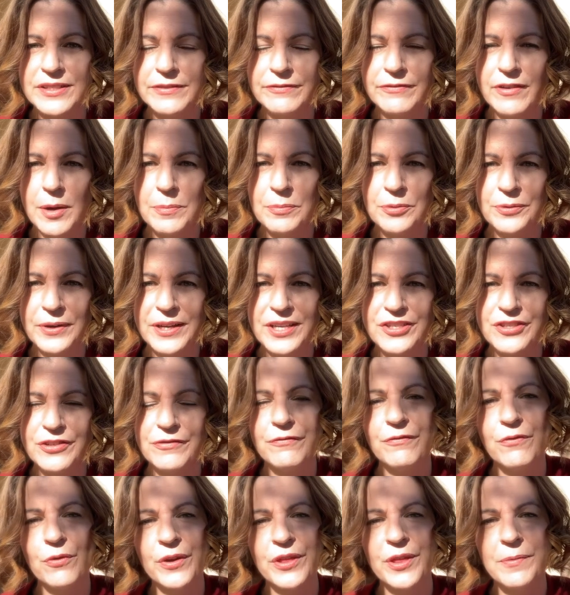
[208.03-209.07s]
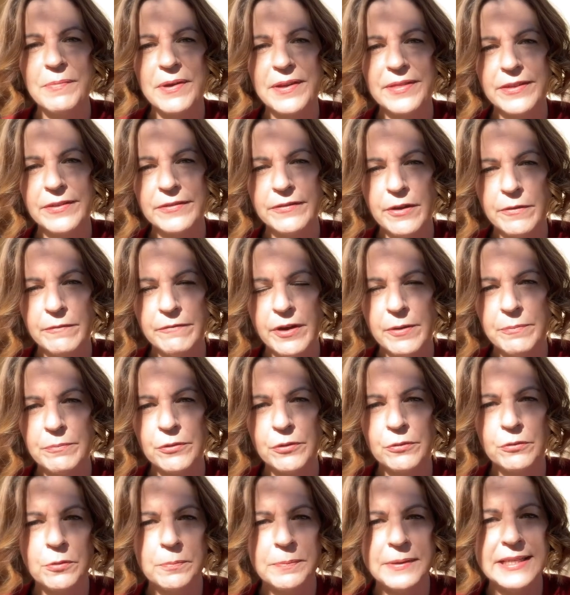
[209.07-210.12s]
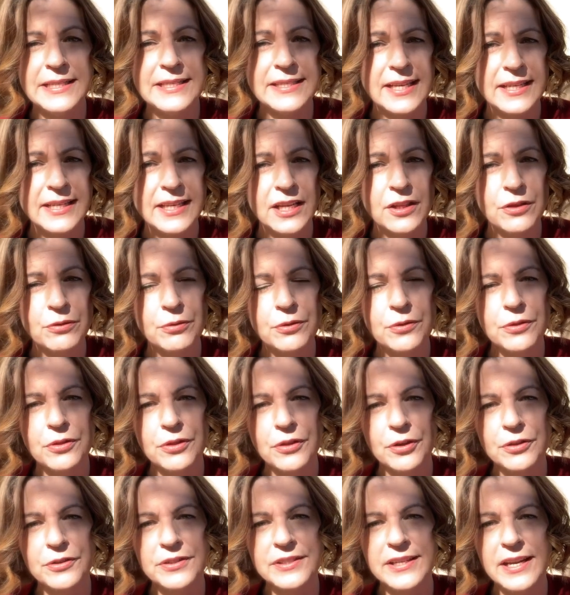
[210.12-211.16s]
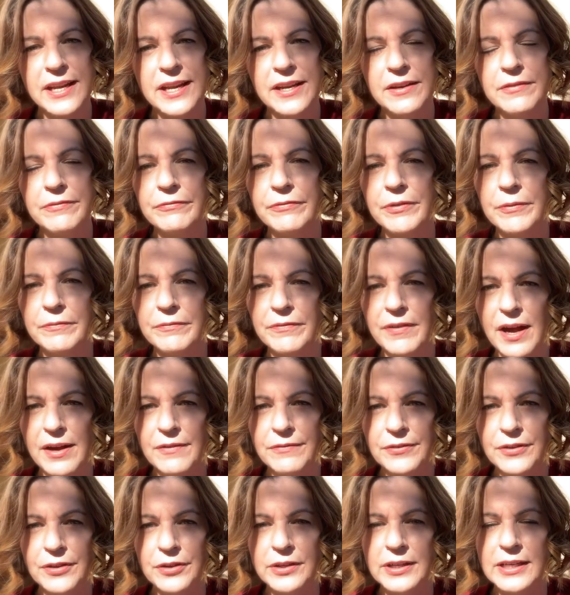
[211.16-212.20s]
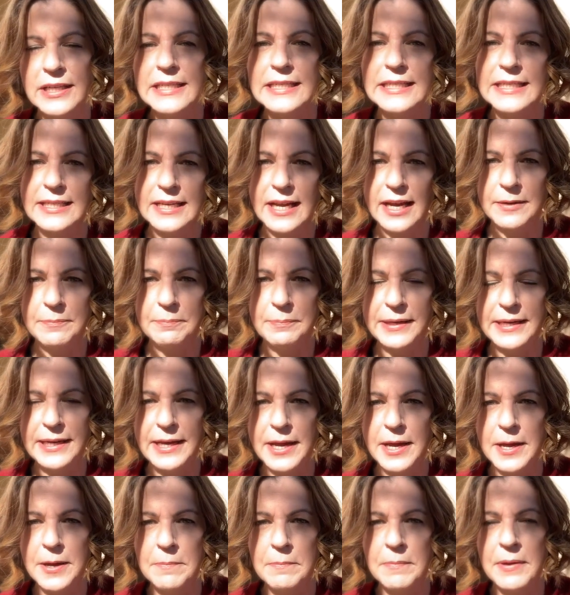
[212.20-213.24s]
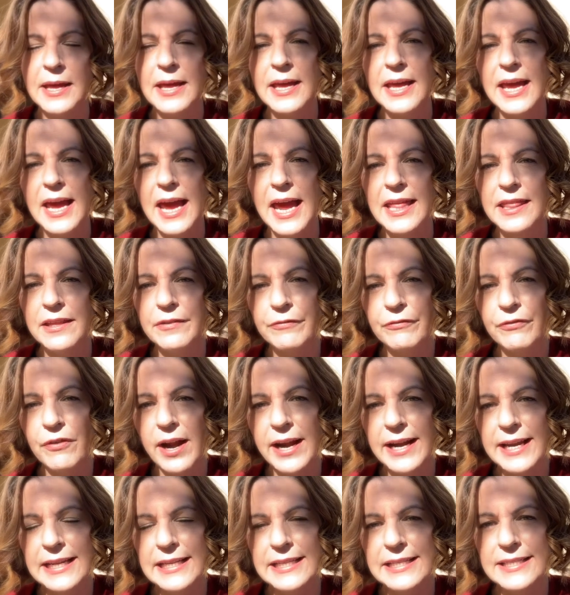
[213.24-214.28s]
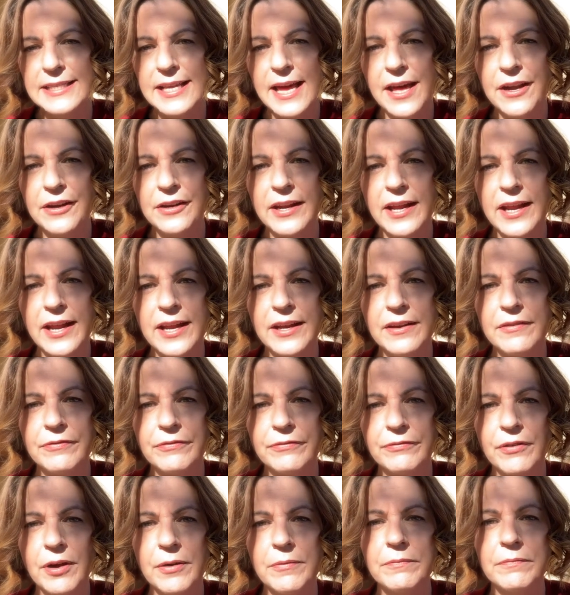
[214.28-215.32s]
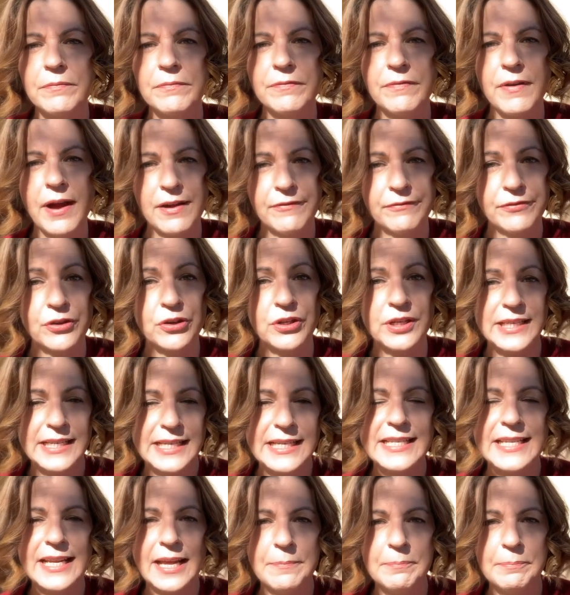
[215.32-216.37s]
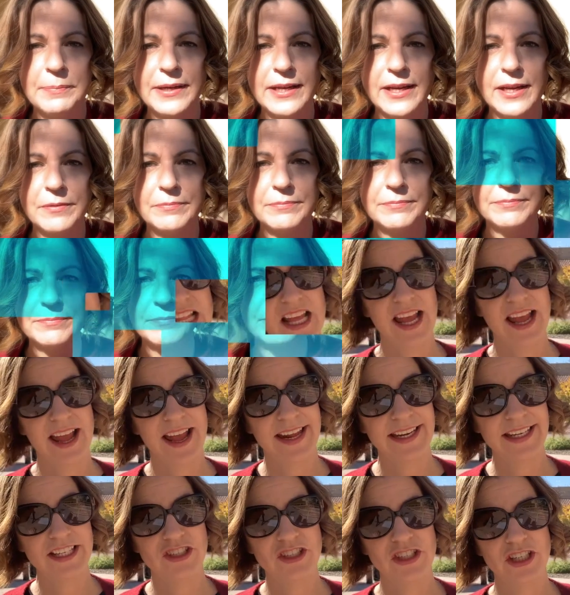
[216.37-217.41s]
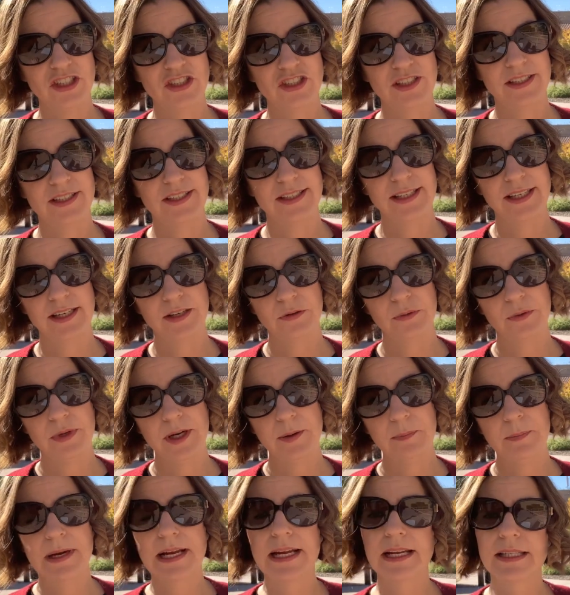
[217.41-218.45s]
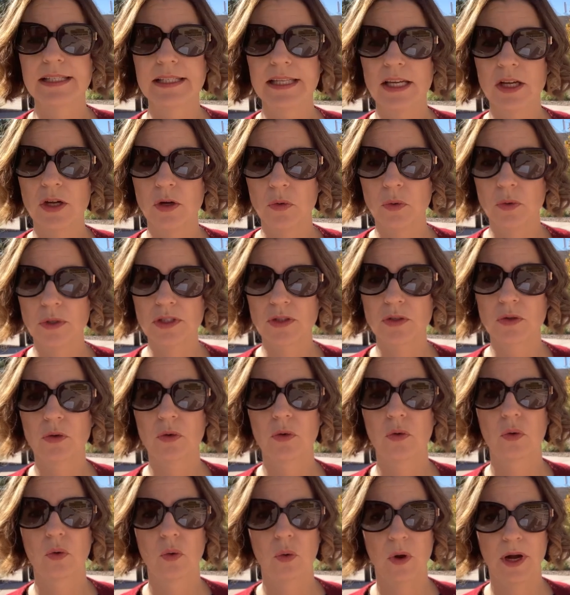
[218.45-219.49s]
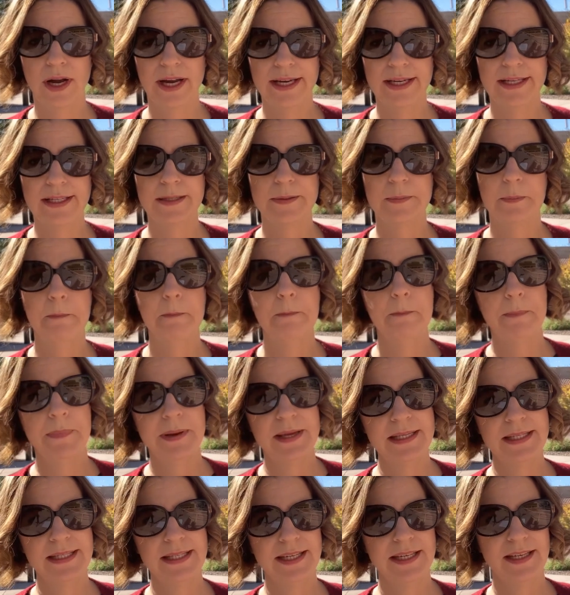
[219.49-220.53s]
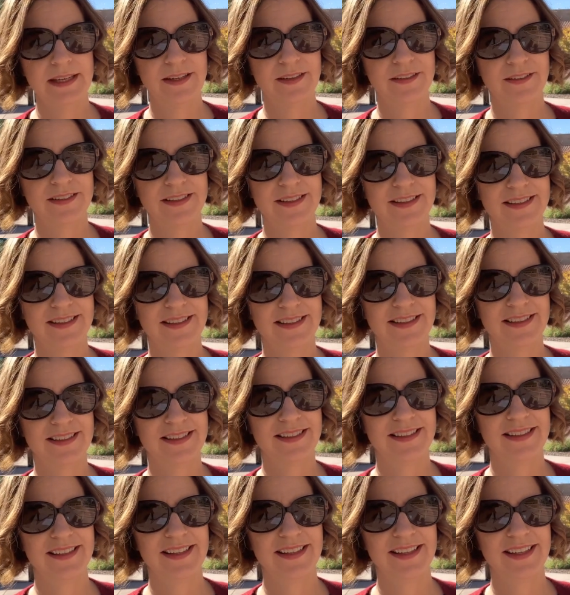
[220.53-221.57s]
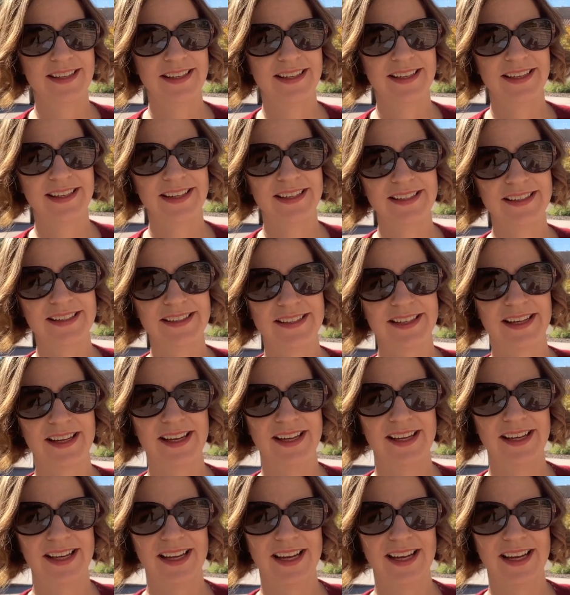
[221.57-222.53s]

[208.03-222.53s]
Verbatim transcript: of operation for the month of November will be Sunday through Thursday from five thirty to nine p m, and then Friday and Saturday from five thirty to ten p m Had to change the scenery because it was quite busy here in Sin City. I guess uh,